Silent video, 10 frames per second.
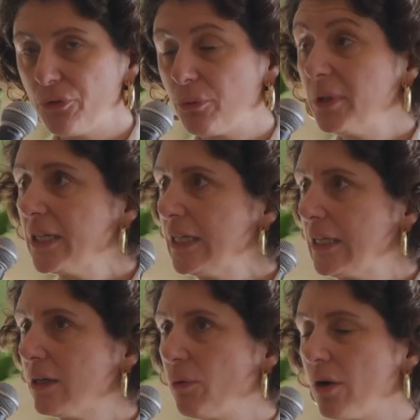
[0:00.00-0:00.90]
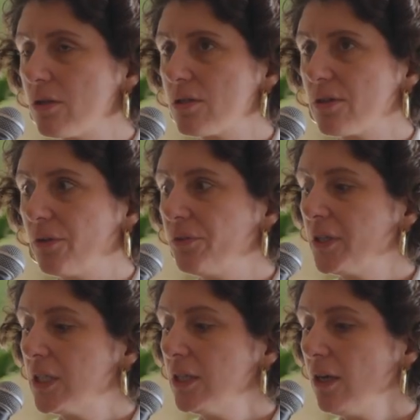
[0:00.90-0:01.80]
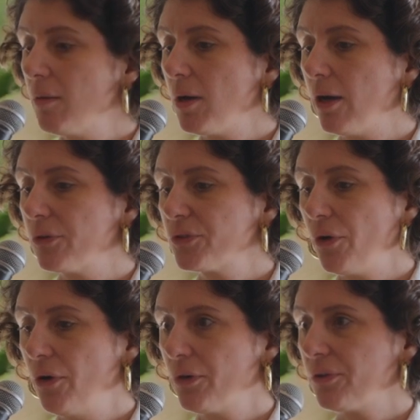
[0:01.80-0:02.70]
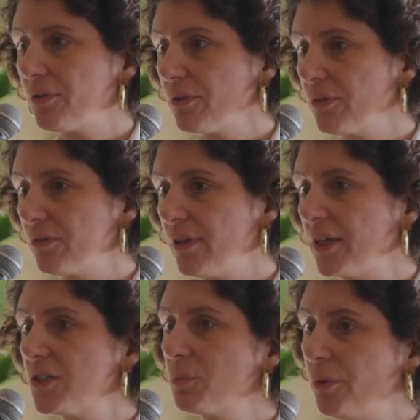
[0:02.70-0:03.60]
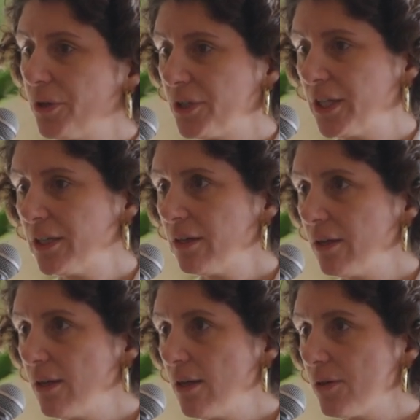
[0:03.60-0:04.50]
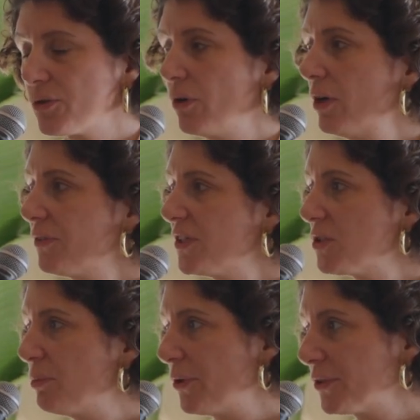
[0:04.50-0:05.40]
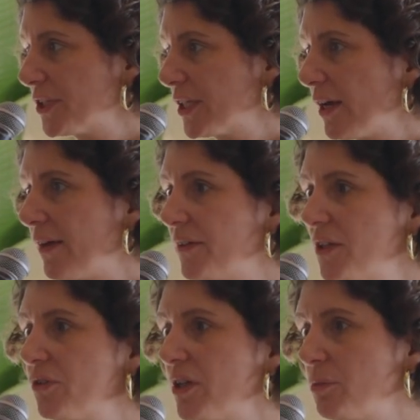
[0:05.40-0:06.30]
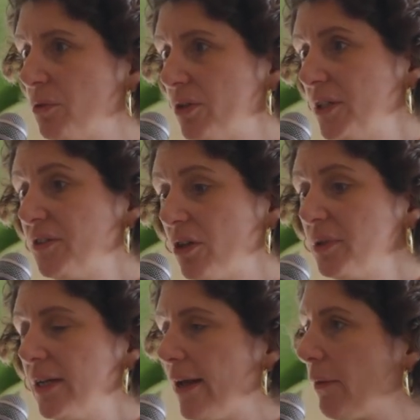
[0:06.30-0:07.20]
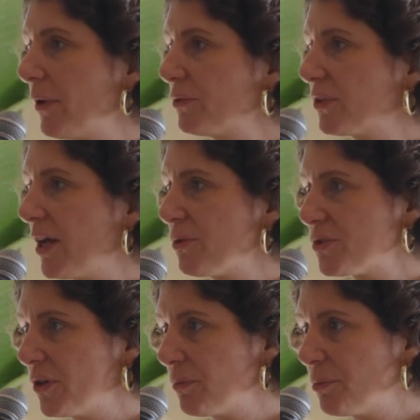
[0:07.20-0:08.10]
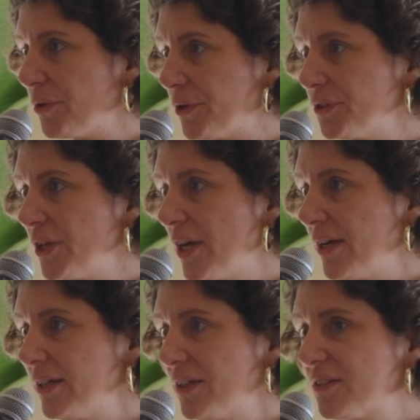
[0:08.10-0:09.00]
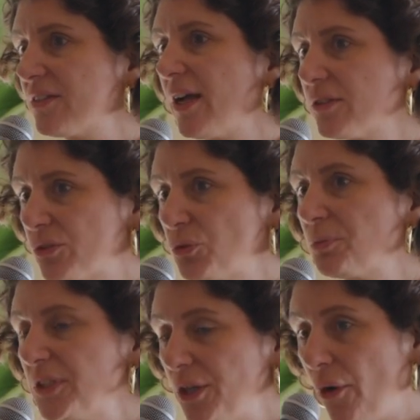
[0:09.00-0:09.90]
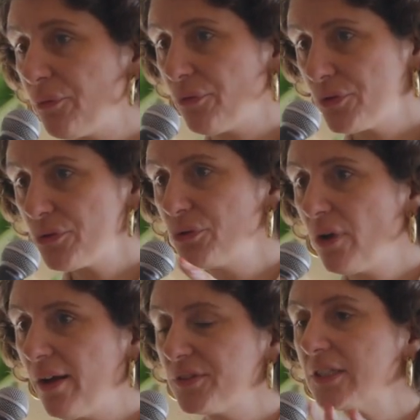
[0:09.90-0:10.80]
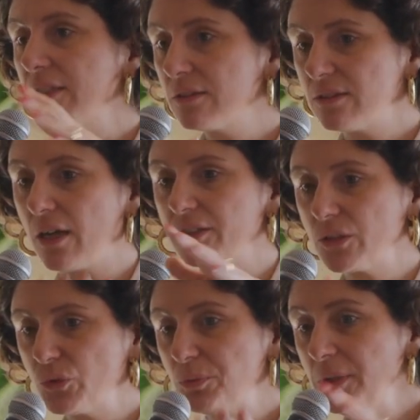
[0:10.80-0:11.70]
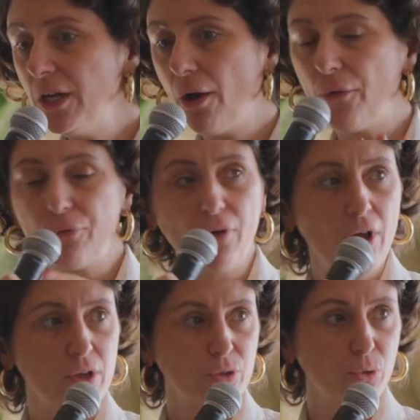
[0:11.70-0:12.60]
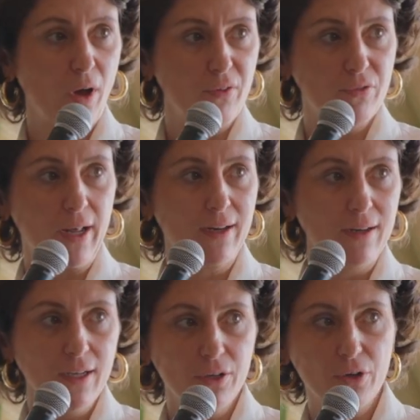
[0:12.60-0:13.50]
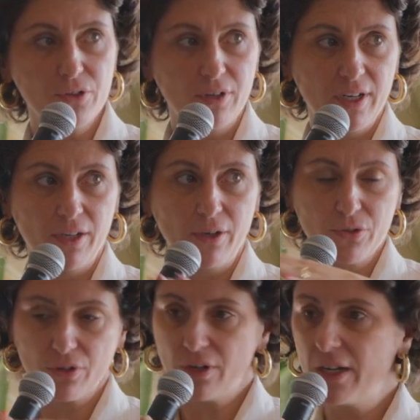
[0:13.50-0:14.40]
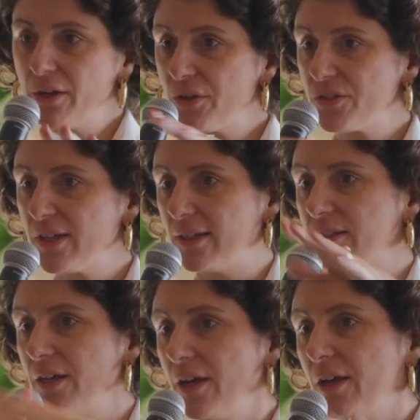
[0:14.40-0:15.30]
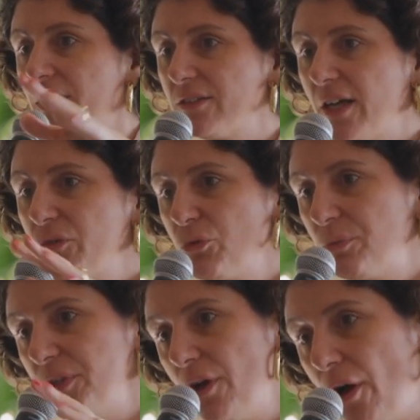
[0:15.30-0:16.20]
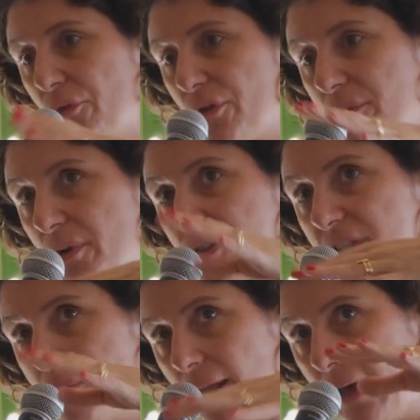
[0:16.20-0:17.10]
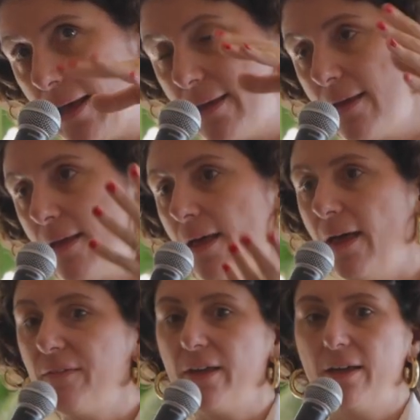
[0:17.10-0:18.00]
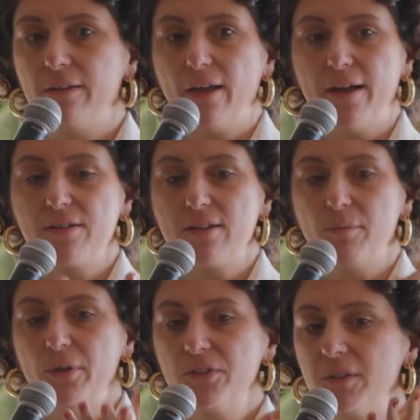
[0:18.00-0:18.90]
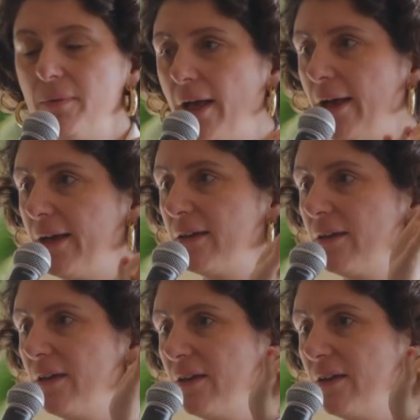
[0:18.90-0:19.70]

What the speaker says: beginning was thinking about Earth that is burning. So Earth is burning, and a little bit like when you get a sunburn, it starts to peel off. So you have skin starting to peel off. So you have like layers and layers and layers that start to peel off and multiply. And then as they multiply,